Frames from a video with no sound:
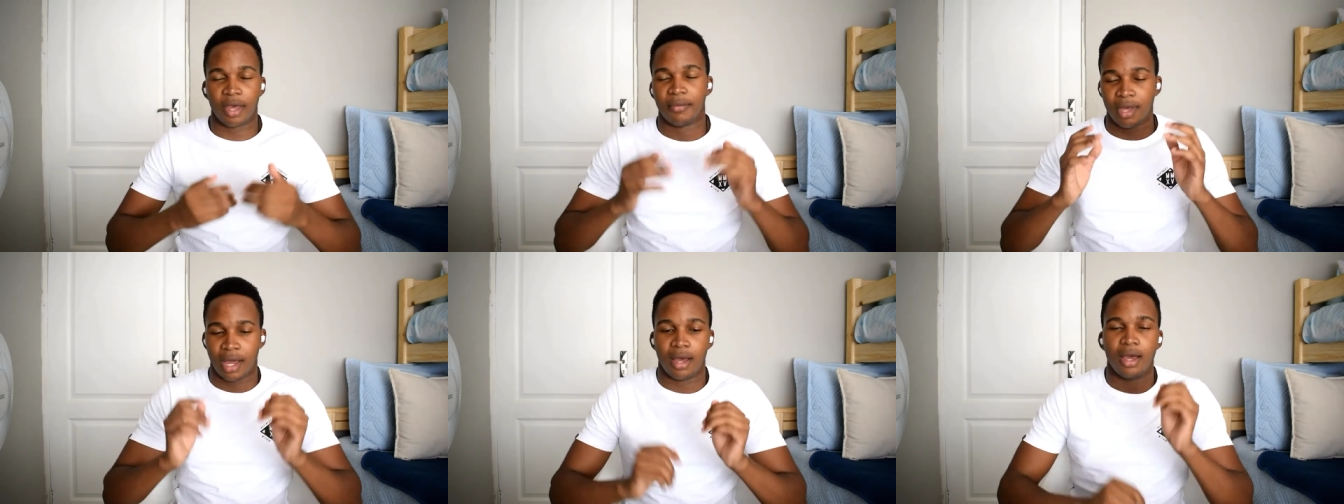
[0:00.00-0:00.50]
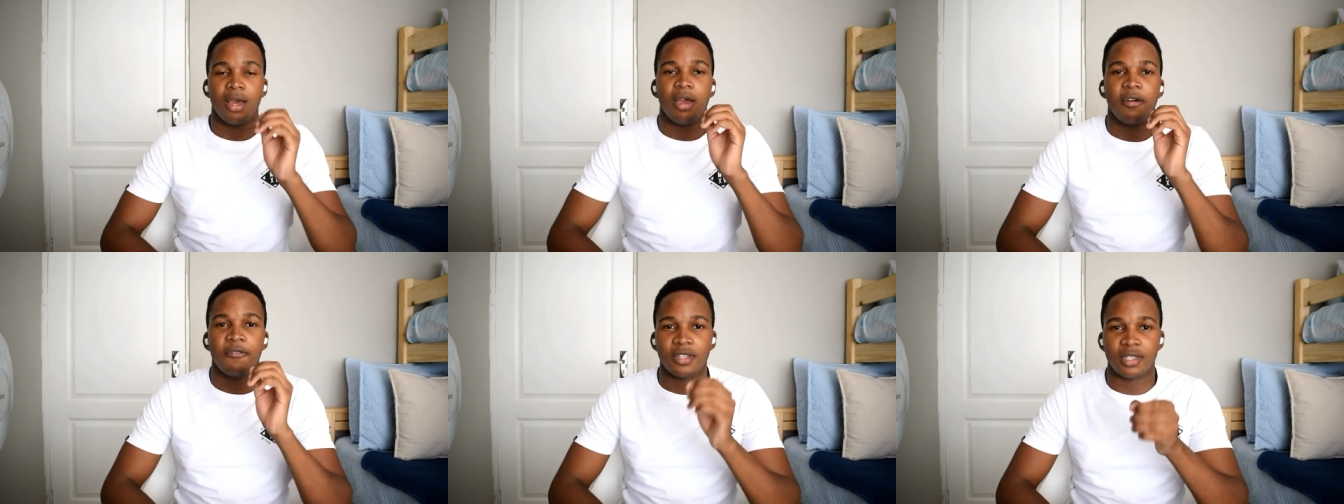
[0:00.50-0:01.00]
Okay, yeah.
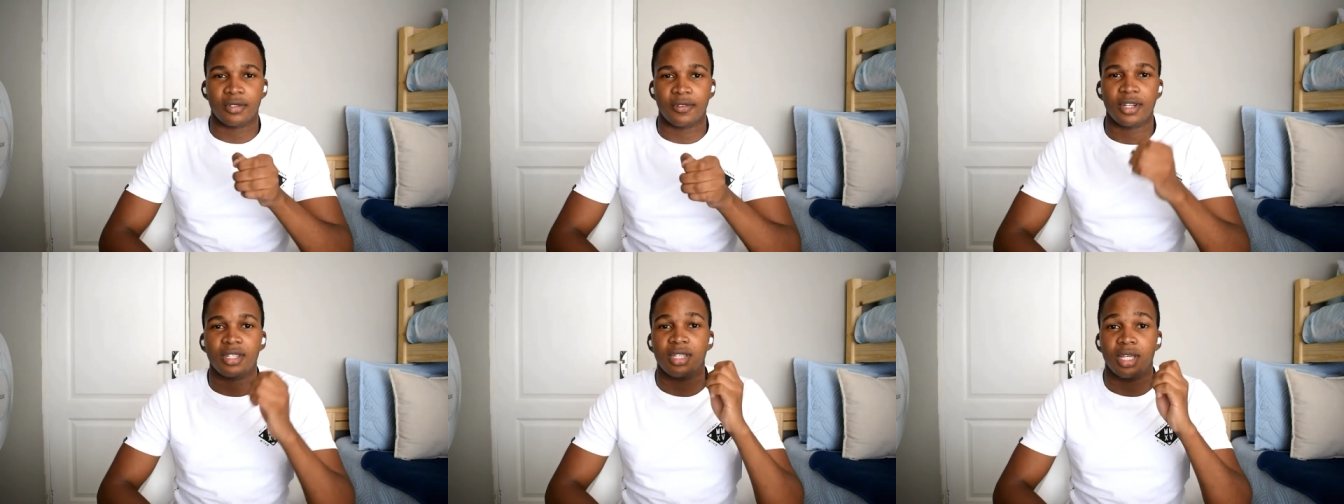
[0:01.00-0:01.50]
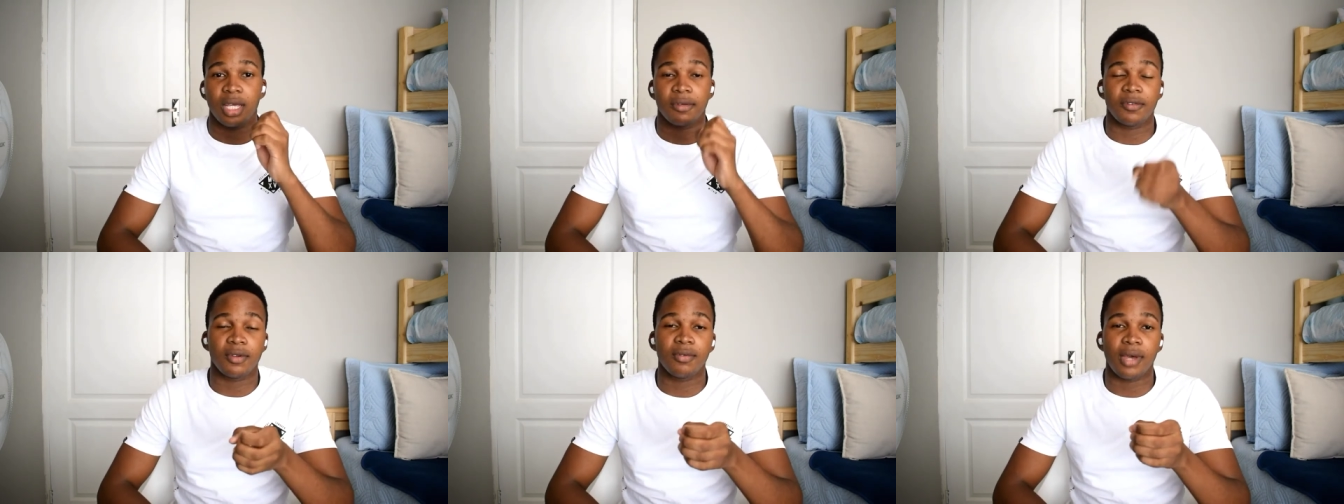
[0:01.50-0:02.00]
First things first,
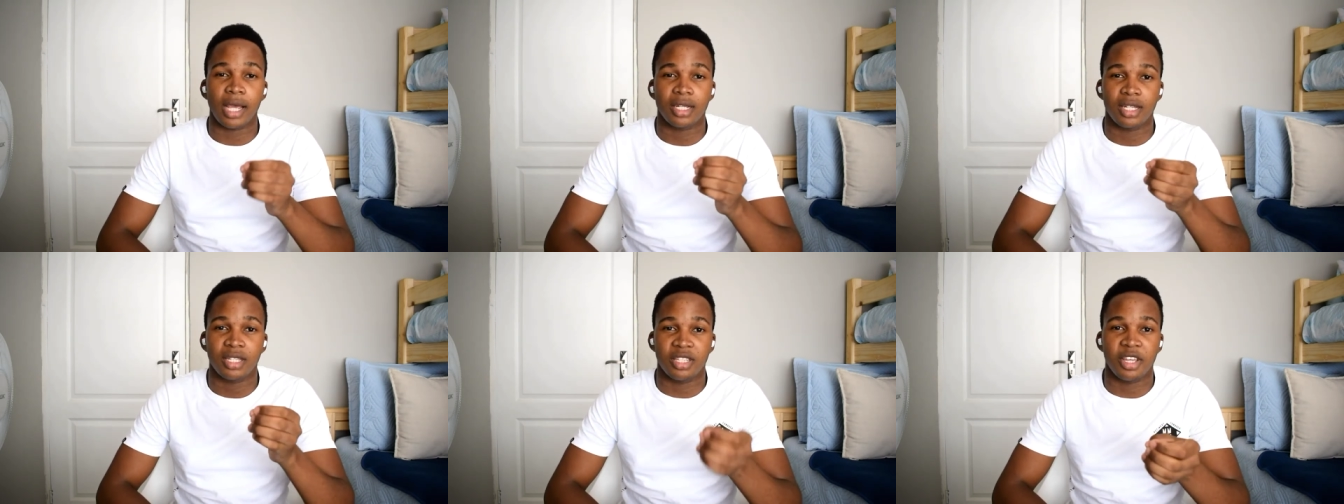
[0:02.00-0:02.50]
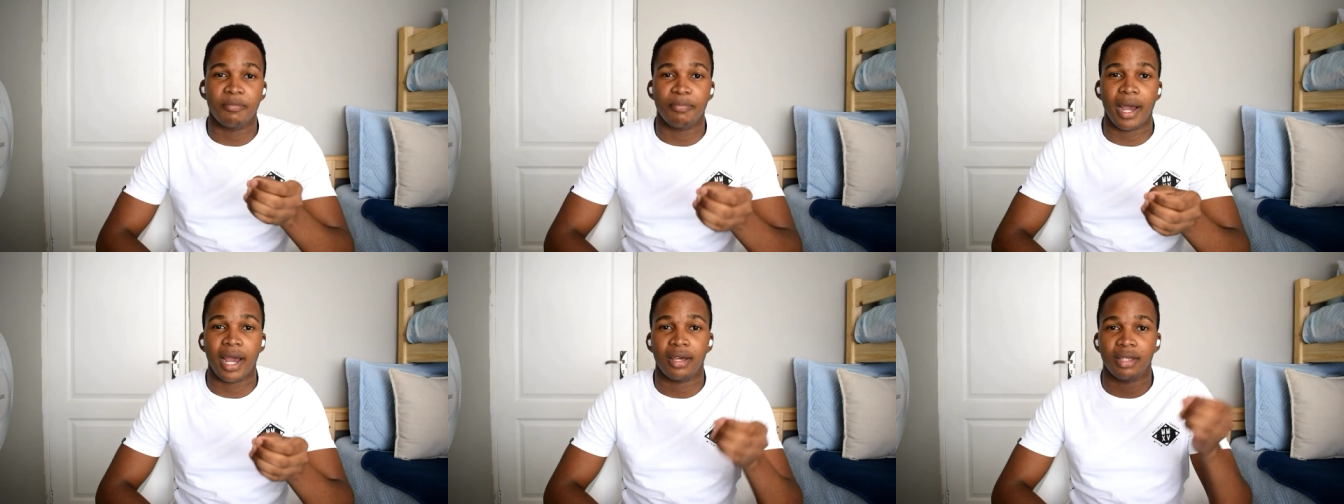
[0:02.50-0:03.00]
if you actually
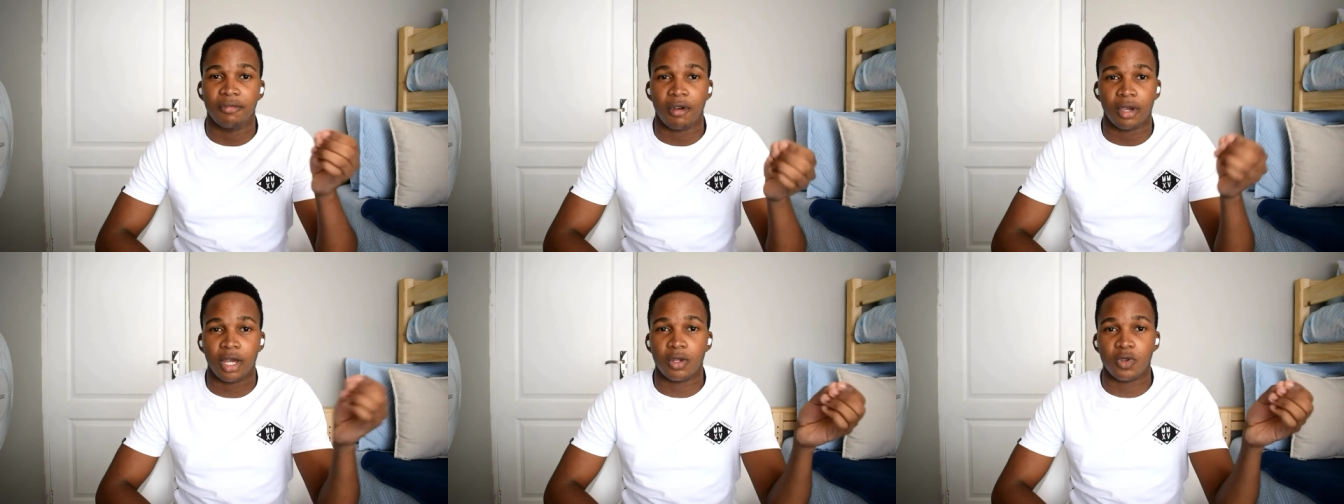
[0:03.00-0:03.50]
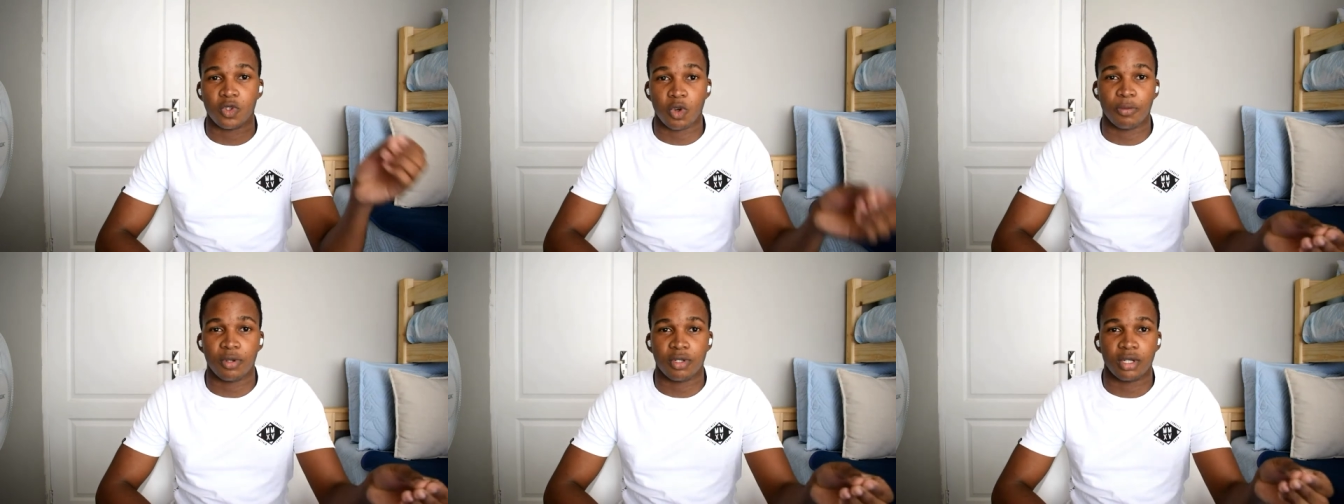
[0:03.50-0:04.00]
did buy the
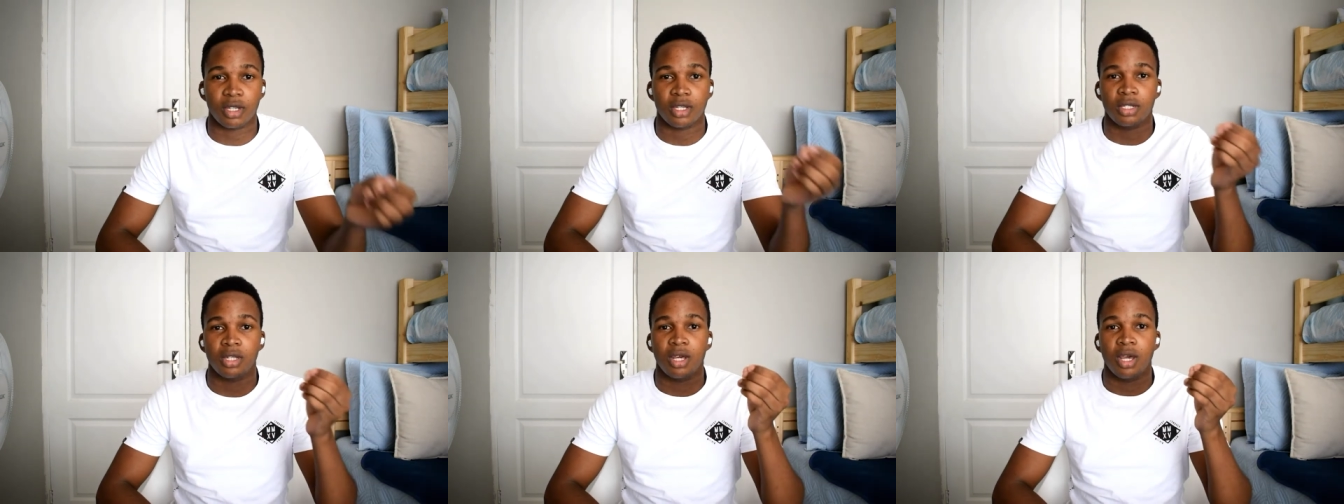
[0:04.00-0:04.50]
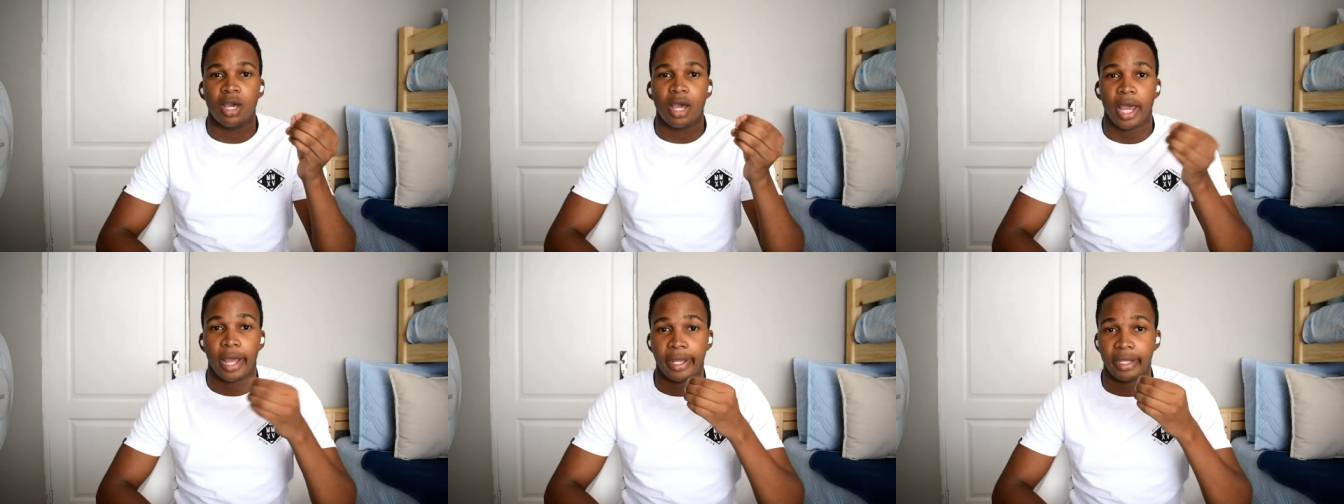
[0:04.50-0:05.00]
Volkano Scorpio series,
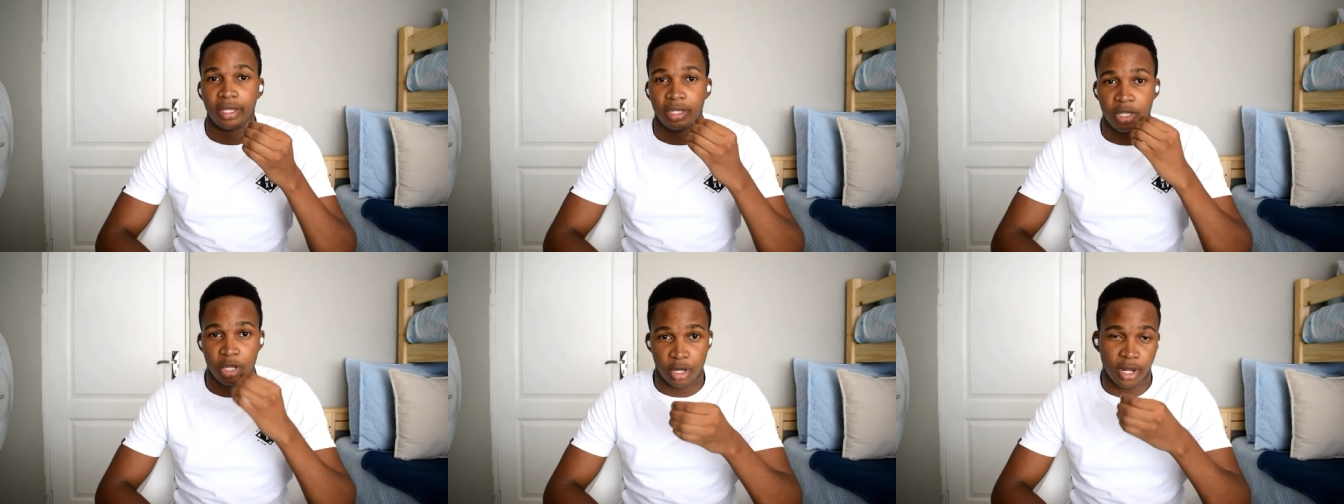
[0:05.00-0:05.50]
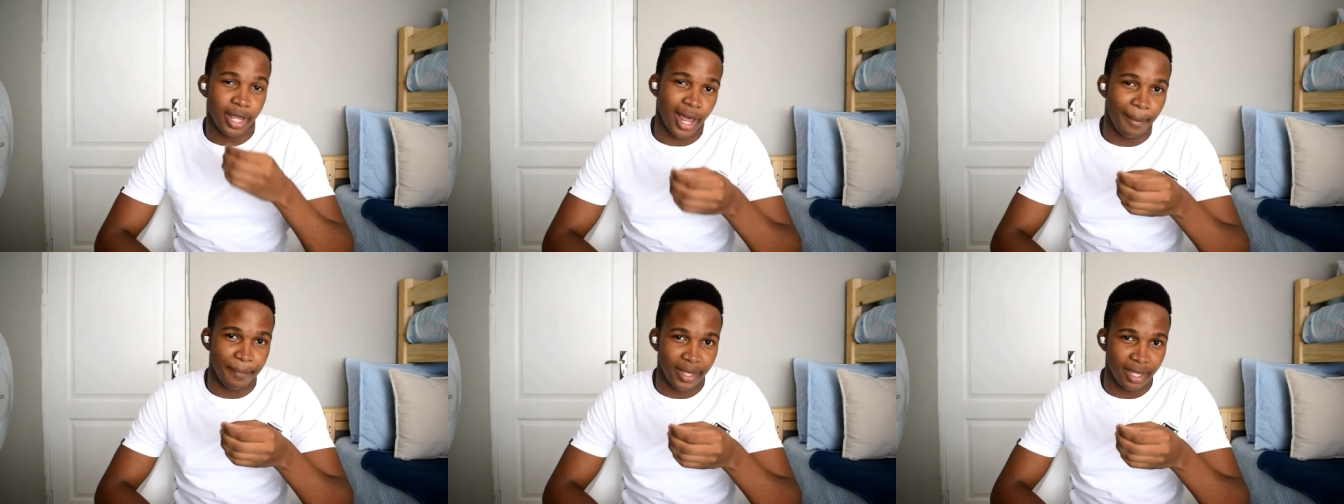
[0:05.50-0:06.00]
and you're
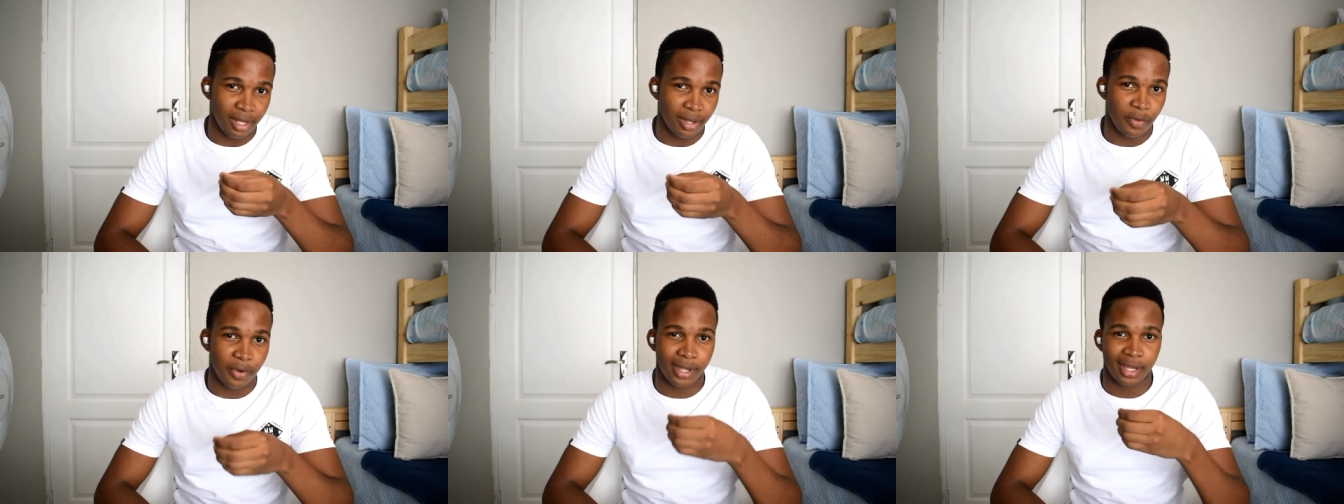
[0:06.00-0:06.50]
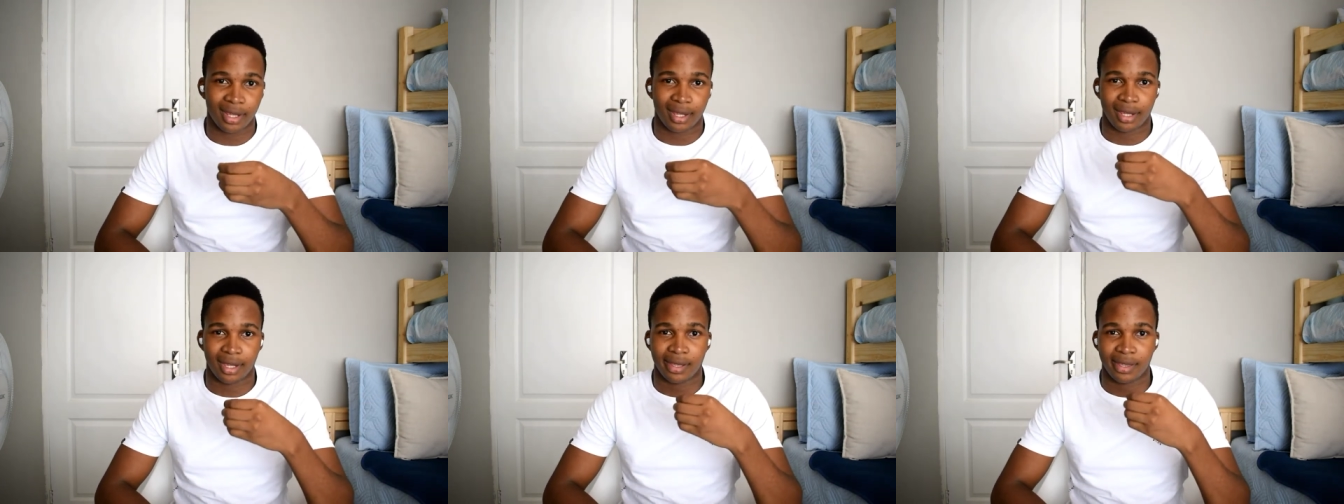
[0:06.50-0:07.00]
not happy with